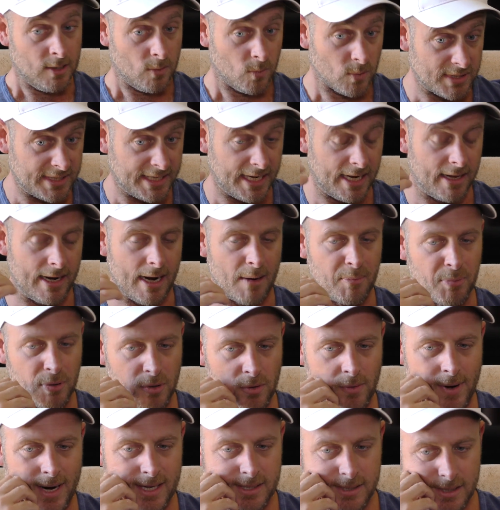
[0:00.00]
We'll see how that
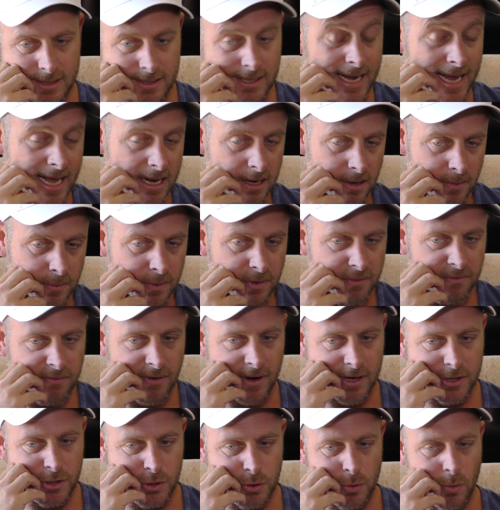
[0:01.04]
progresses. Again, I would
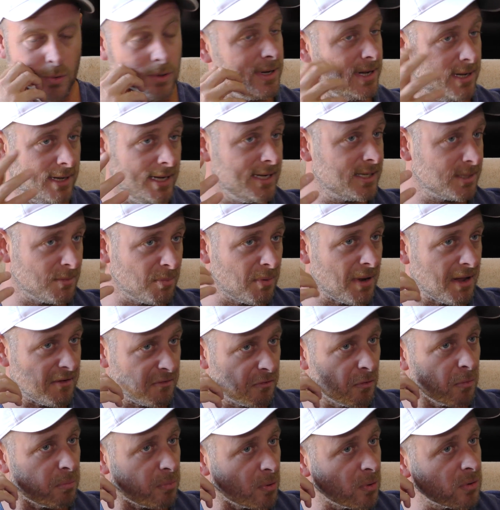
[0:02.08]
advise Jordan he needs to play
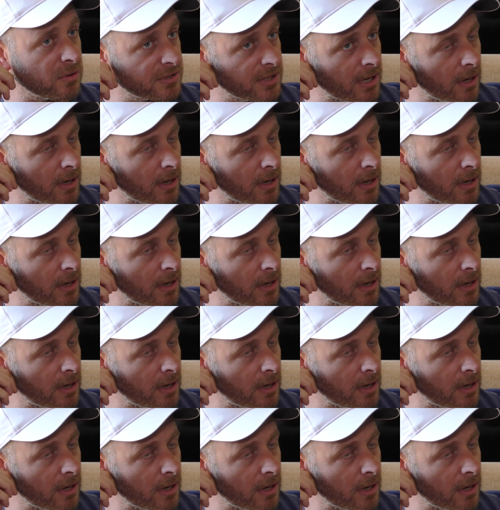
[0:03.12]
football.